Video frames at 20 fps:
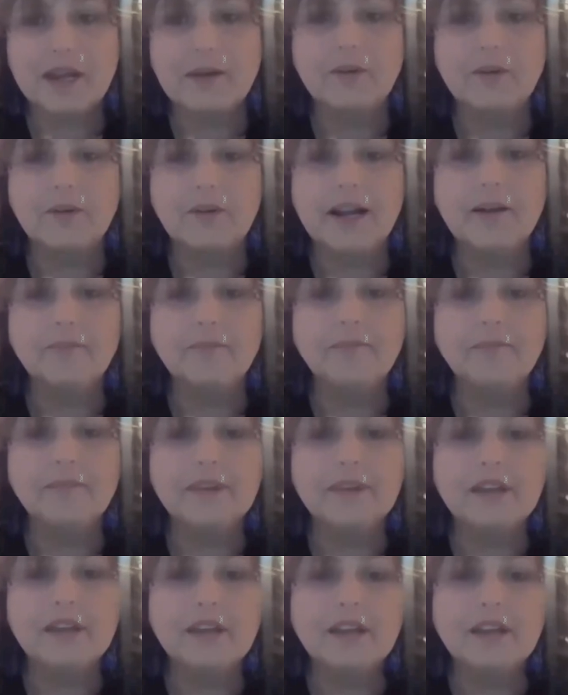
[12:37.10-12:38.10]
a mammogram.
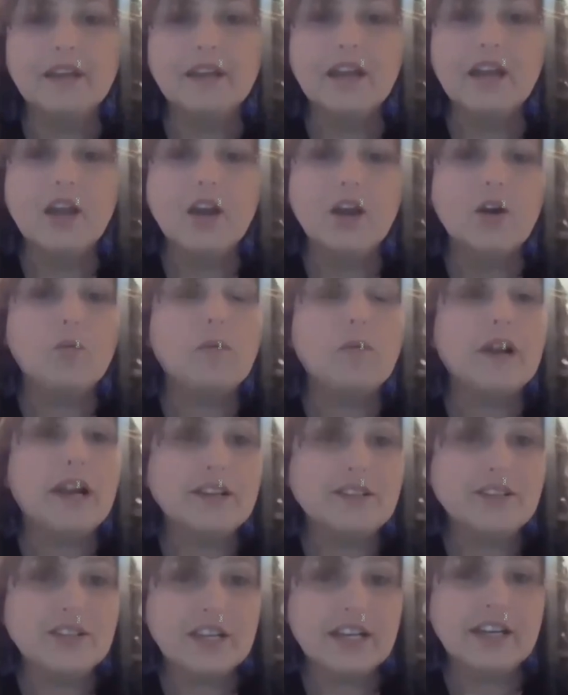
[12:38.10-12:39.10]
When
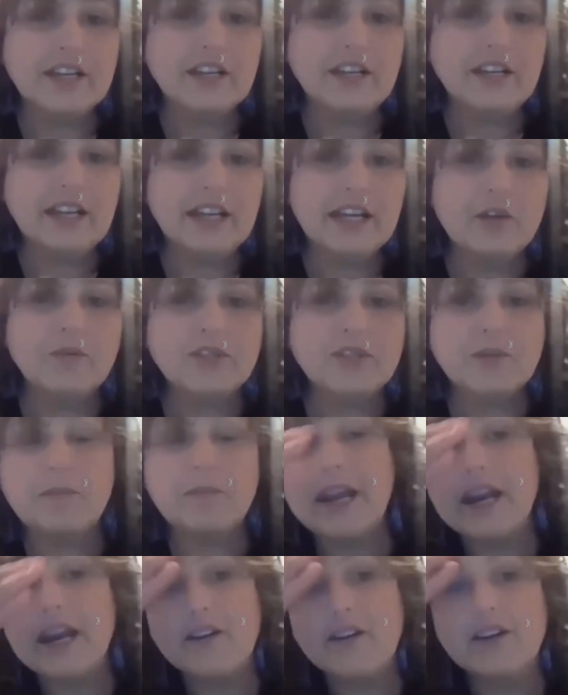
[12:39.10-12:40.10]
I did, it was
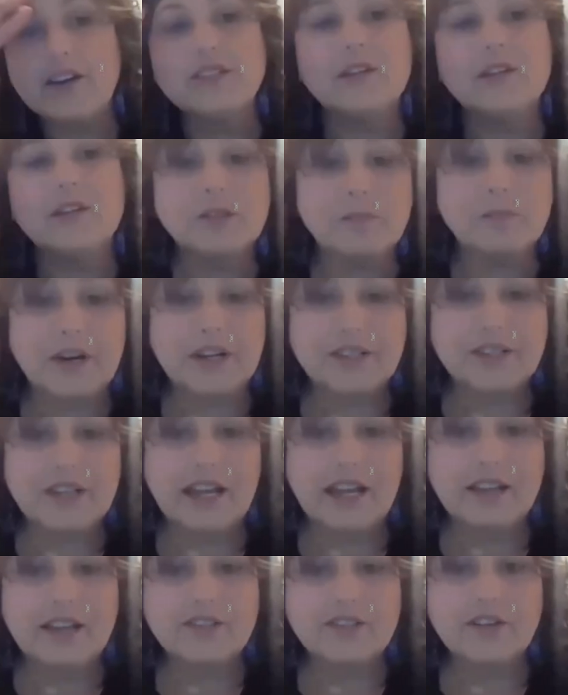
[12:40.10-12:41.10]
apparent it was
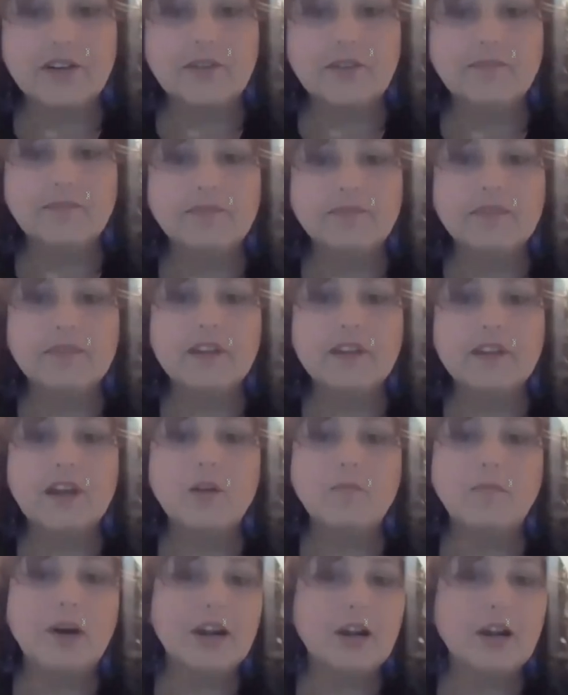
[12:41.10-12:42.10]
breast cancer.
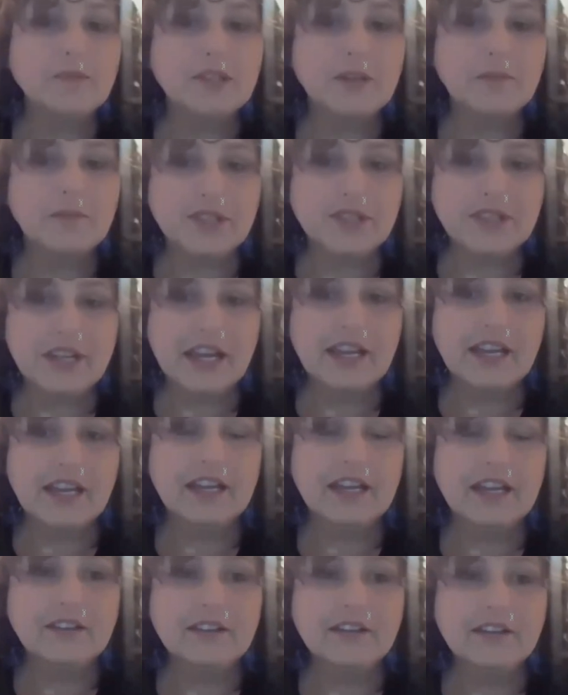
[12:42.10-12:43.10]
A biopsy was
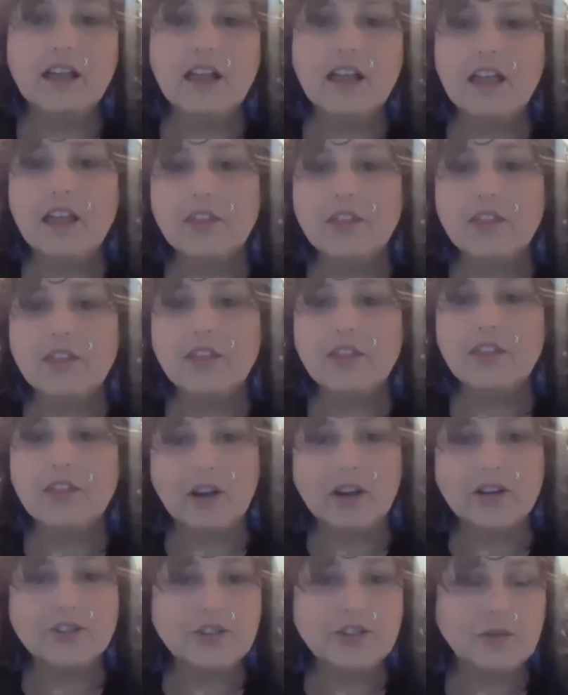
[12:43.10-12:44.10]
taken,
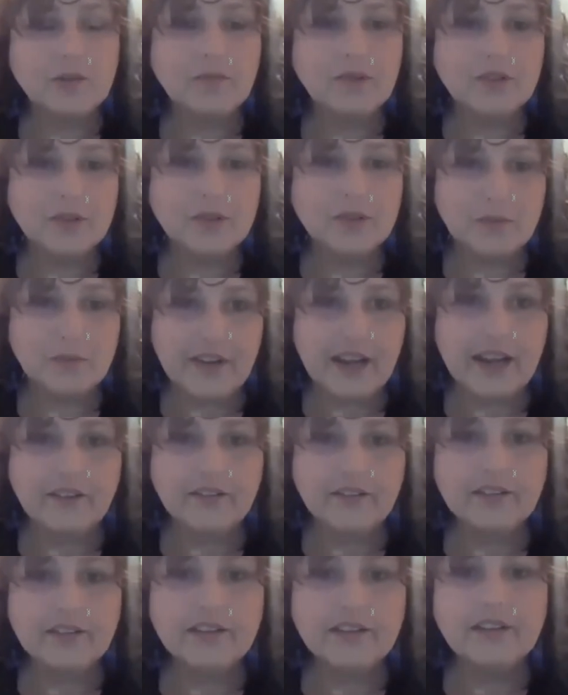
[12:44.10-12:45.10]
Three large tumors
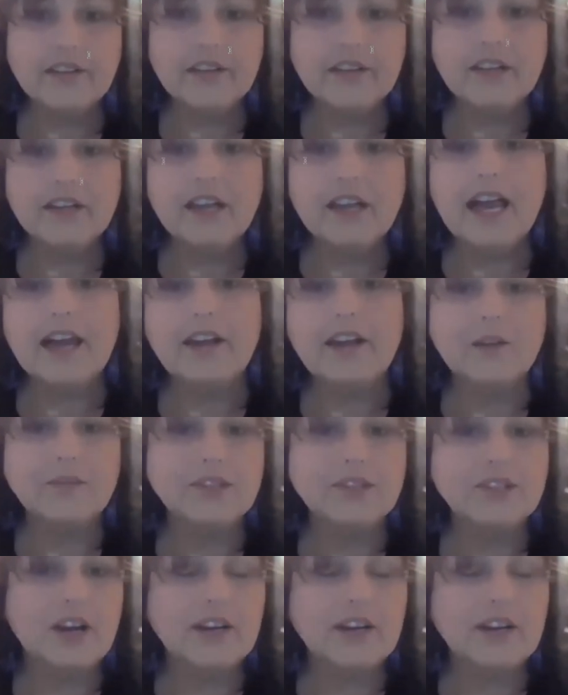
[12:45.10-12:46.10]
were found, and I
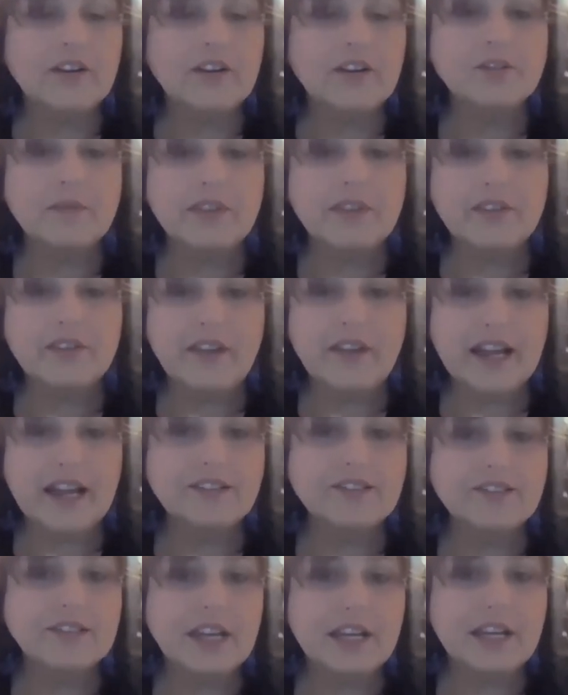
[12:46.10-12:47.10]
was diagnosed with
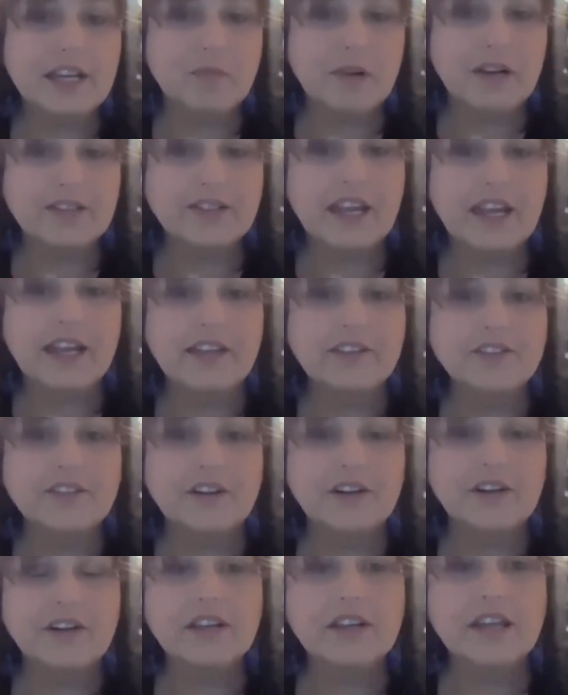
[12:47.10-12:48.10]
advanced stage breast
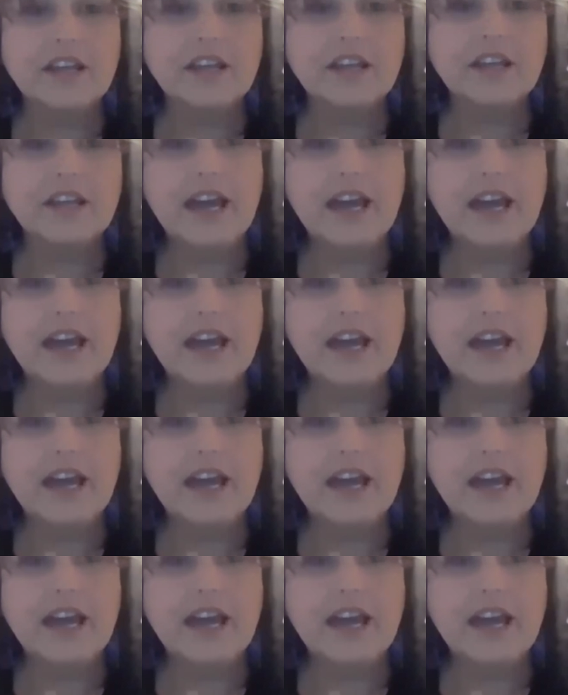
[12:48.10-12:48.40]
cancer.